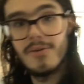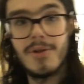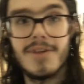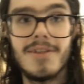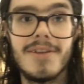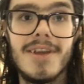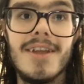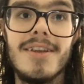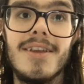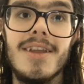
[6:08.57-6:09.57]
One of the
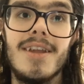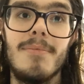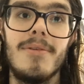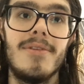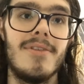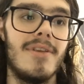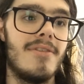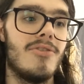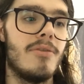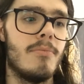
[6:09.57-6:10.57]
other kidnappers says
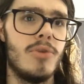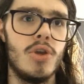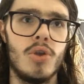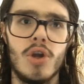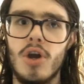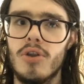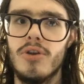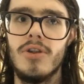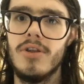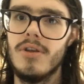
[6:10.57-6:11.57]
to him, you can't
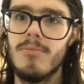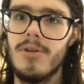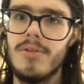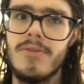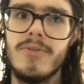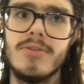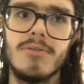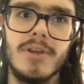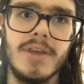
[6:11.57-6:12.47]
go to your brother's funeral